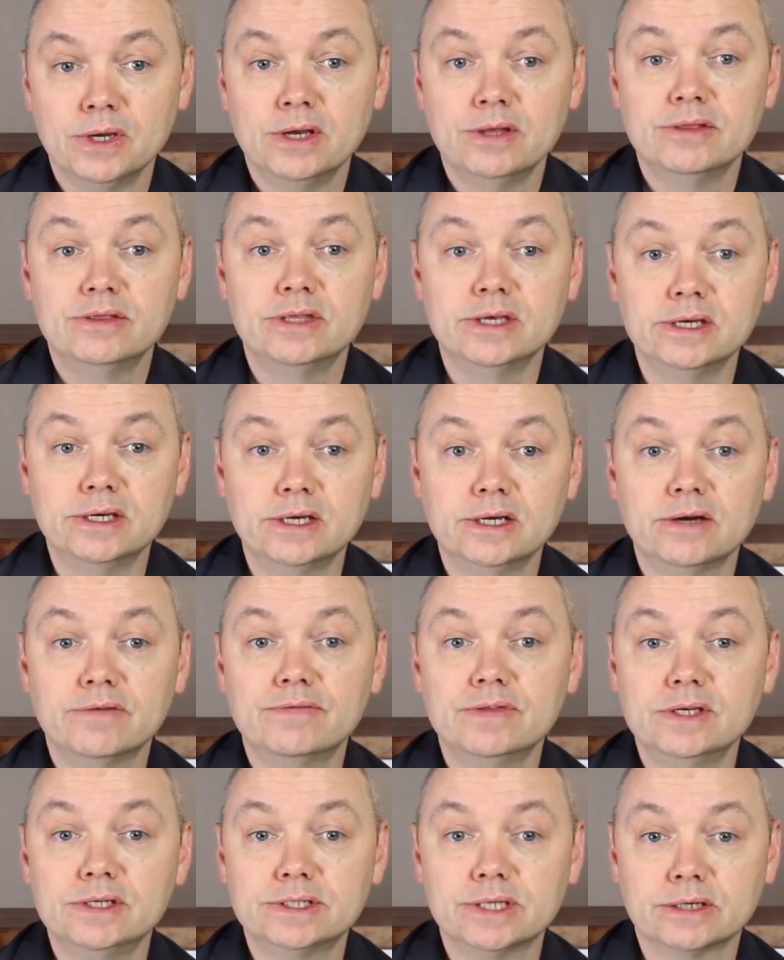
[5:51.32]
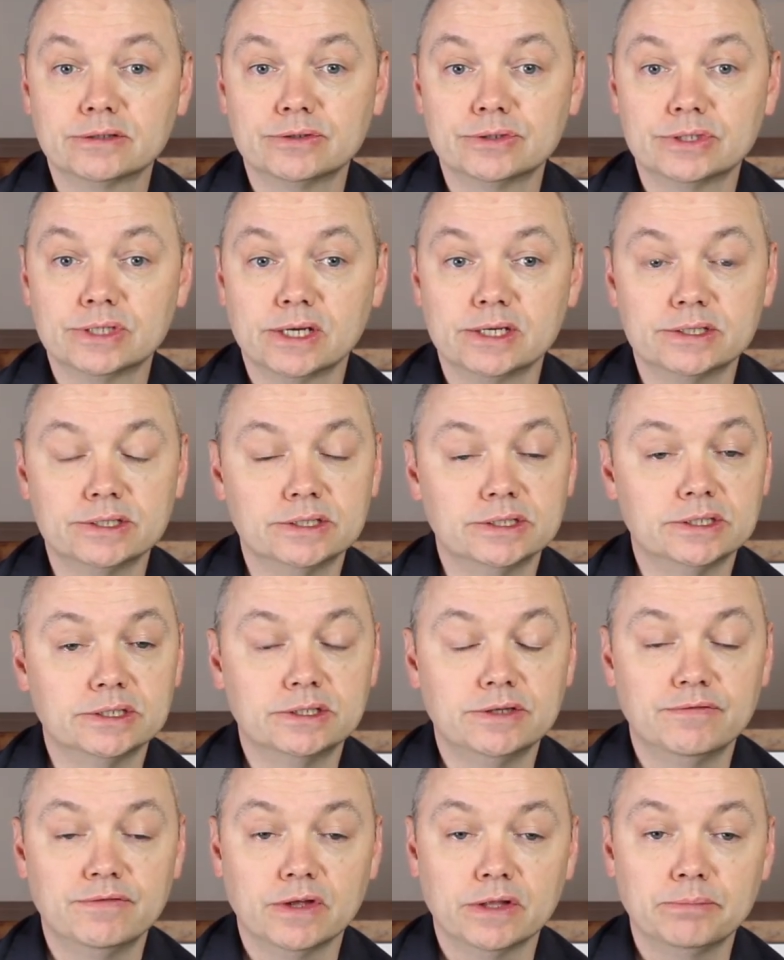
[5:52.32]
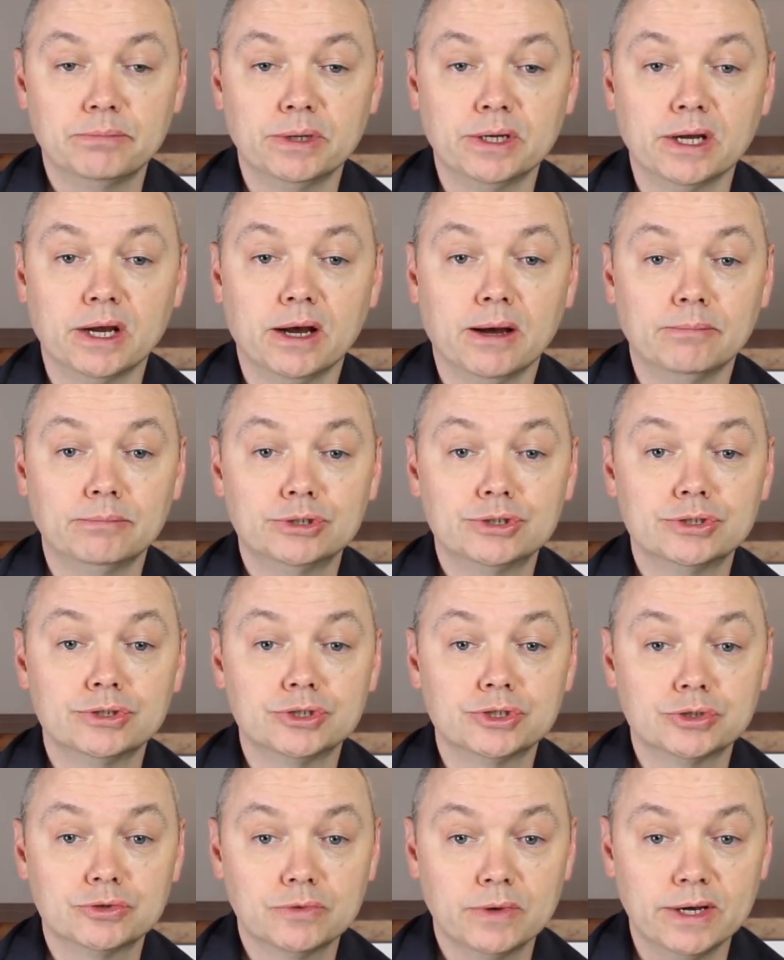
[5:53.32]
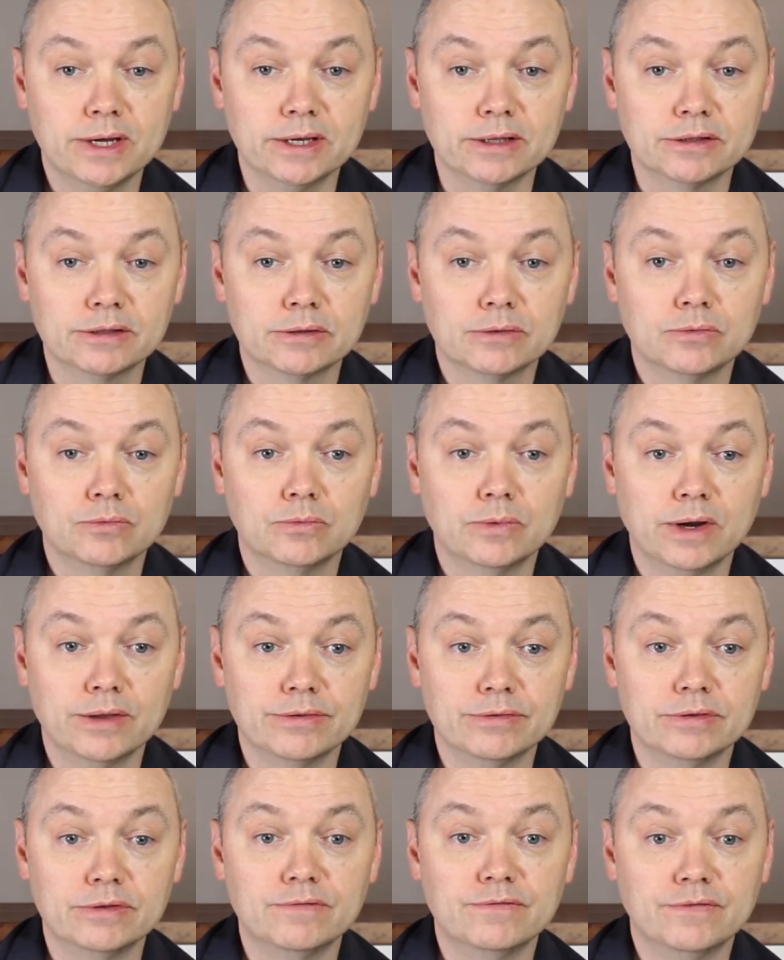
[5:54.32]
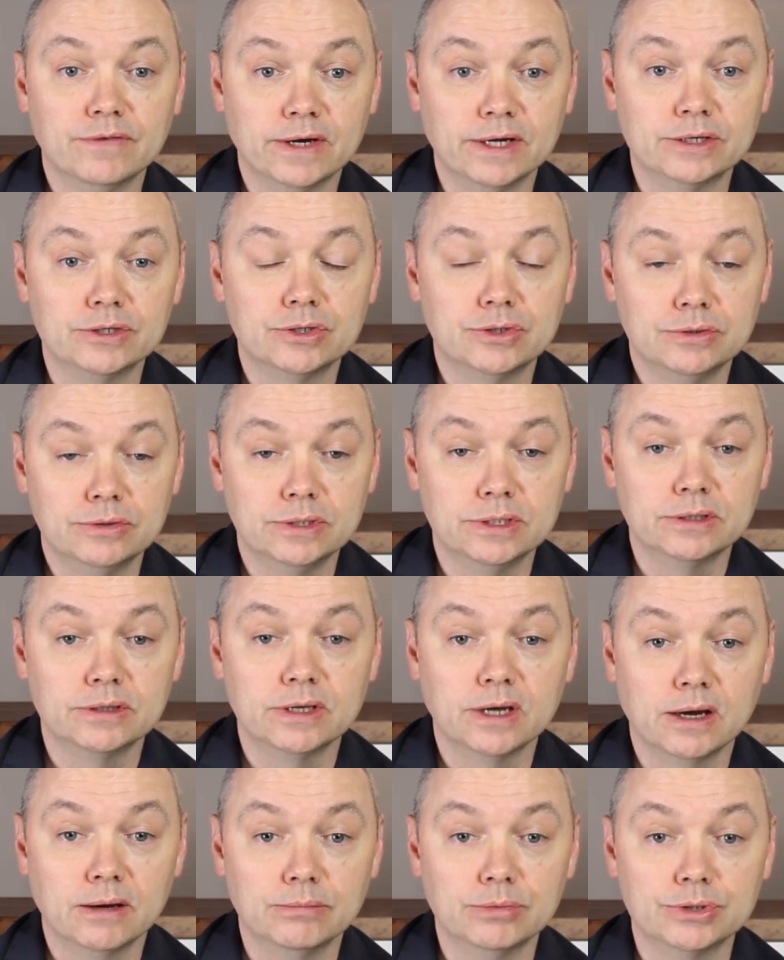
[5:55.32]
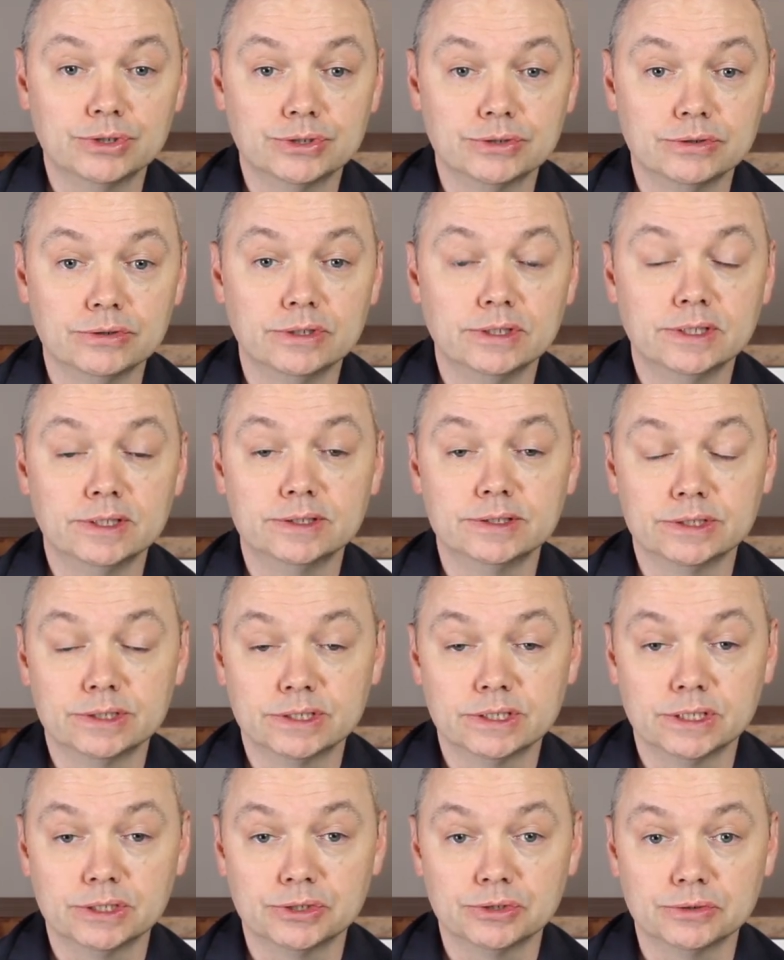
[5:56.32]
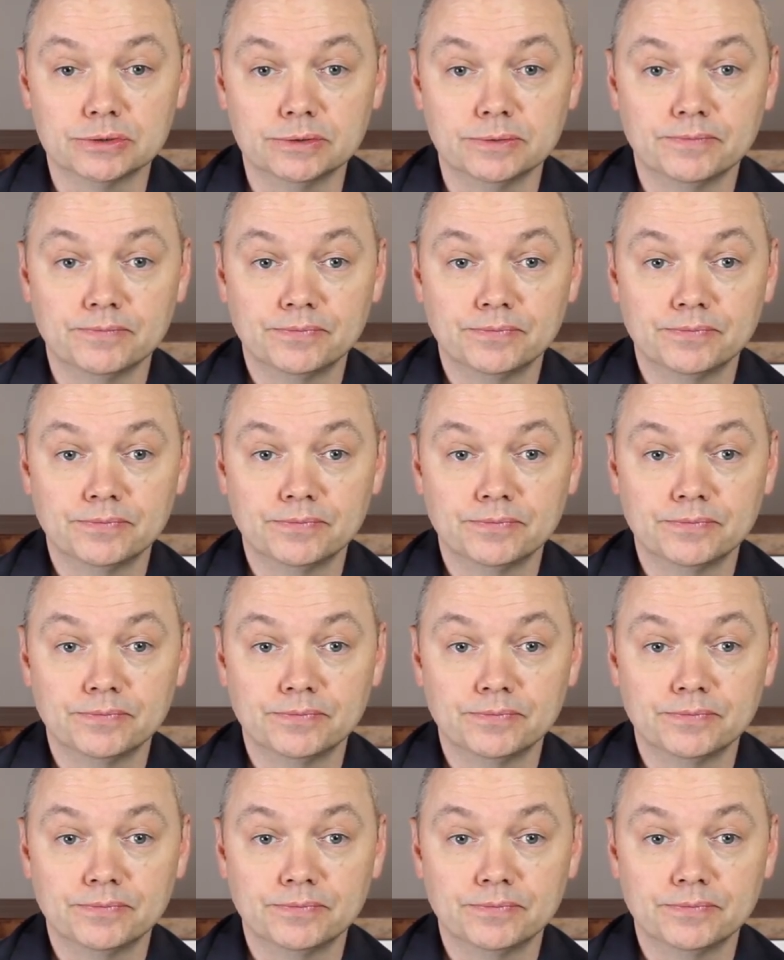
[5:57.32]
Thinking of these exercises as developing embouchure strength rather than fine-tuning the embouchure is essential.